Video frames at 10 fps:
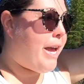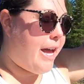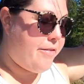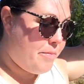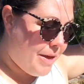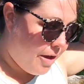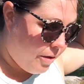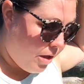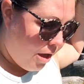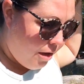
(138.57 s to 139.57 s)
have
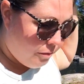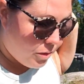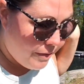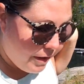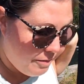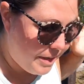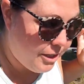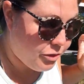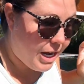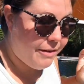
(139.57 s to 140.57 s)
about
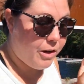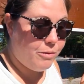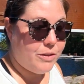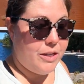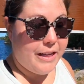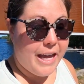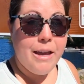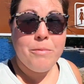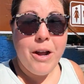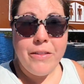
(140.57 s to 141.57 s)
45-minute drive over to the
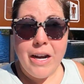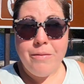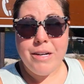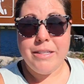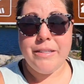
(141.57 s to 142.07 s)
campground that I want to